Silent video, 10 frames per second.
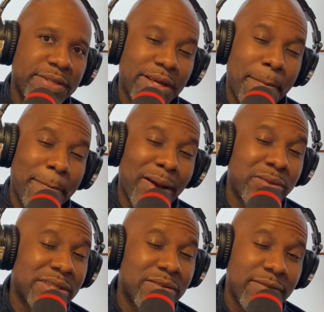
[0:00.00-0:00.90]
really a
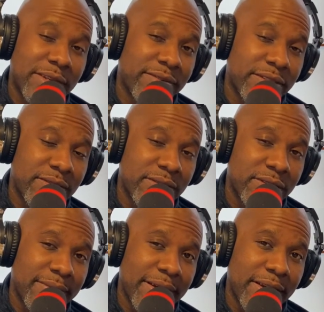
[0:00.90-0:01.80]
mountain of gifts here in
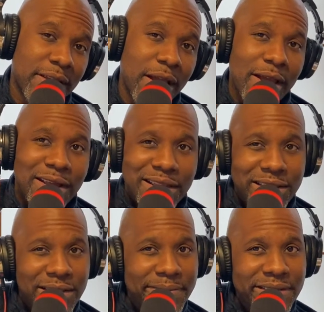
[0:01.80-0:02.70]
Japan.
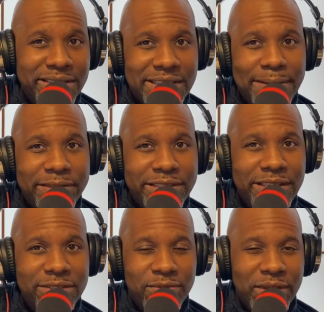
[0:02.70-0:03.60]
Like, typically Japanese
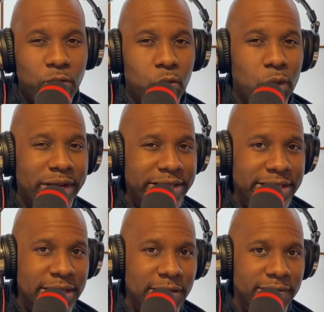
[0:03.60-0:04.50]
kids will get
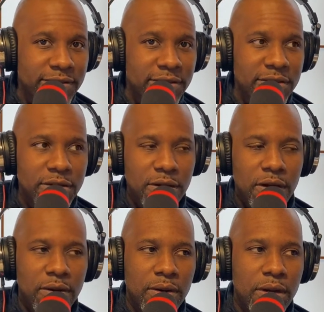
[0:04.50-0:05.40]
one gift,
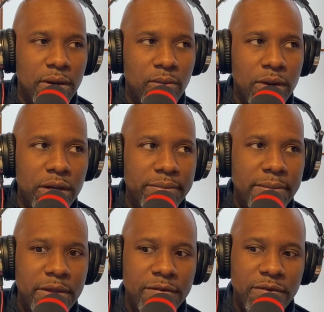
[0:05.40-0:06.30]
one,
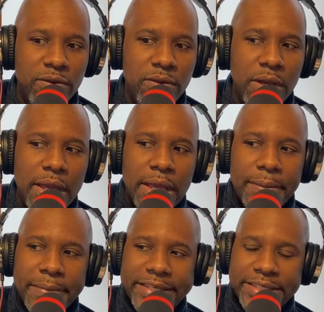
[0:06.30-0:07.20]
maybe a few.
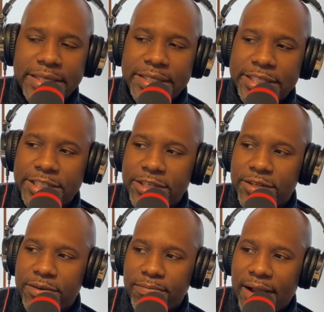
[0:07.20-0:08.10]
My son this
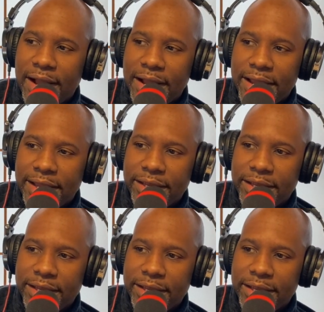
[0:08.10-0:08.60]
year, by,